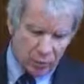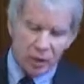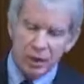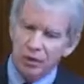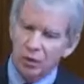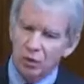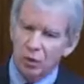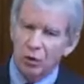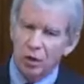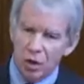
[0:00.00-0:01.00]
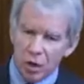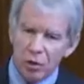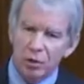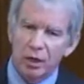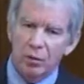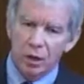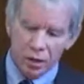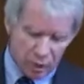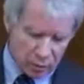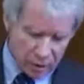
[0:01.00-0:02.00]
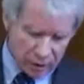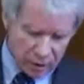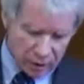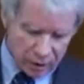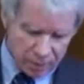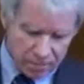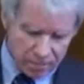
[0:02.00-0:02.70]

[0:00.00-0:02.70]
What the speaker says: We need to support new and emerging markets.